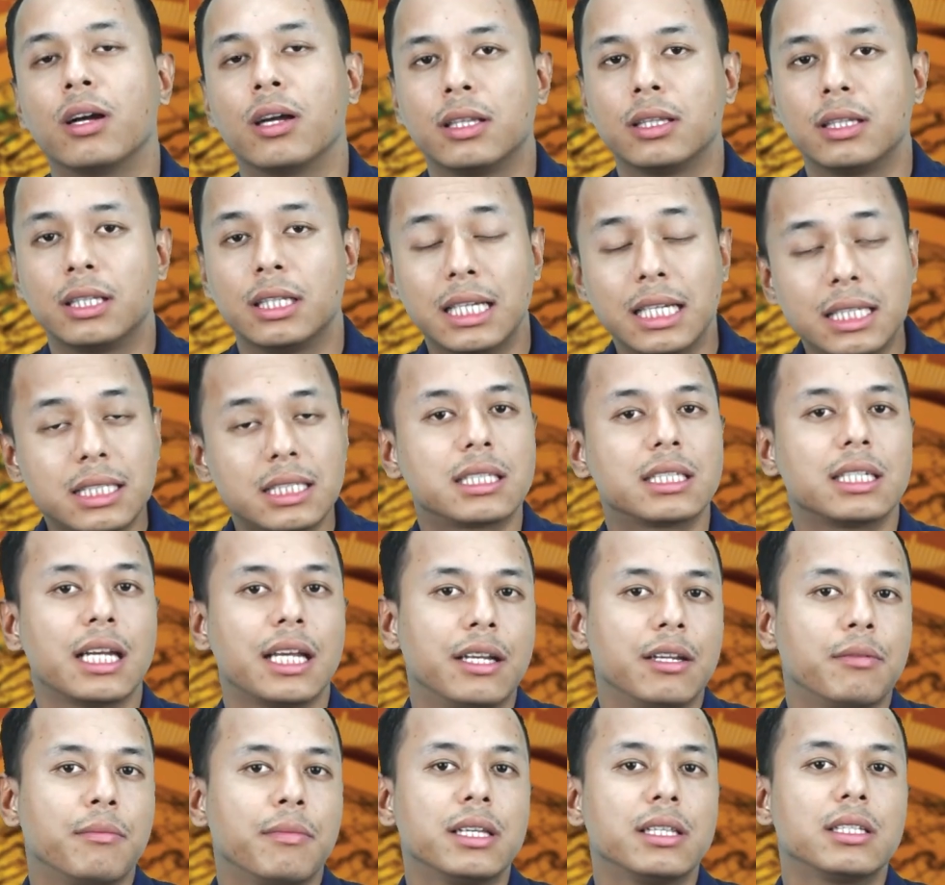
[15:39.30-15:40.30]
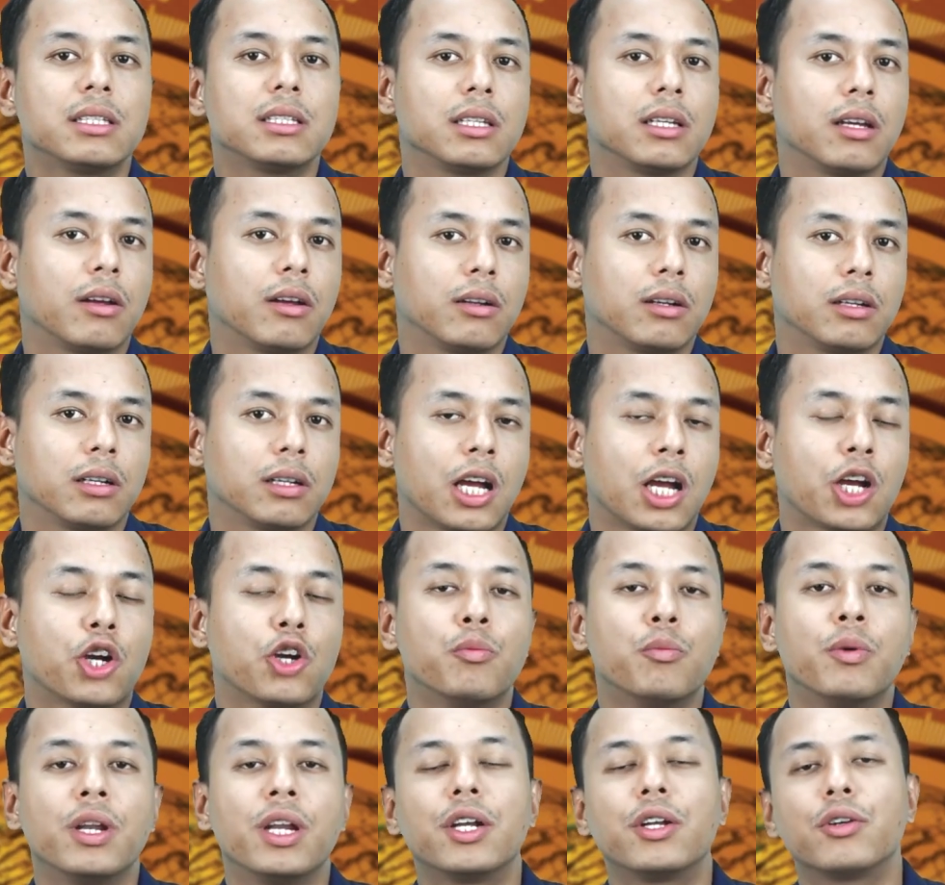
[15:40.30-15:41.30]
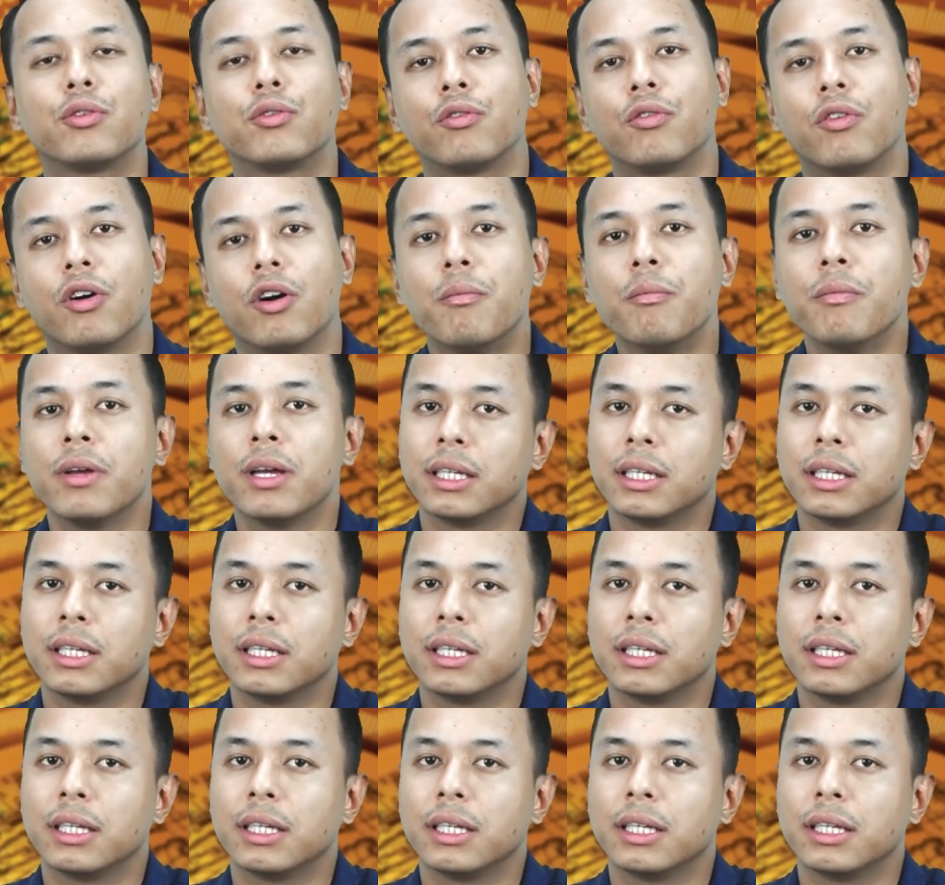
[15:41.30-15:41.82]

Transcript: its sediments accumulate to form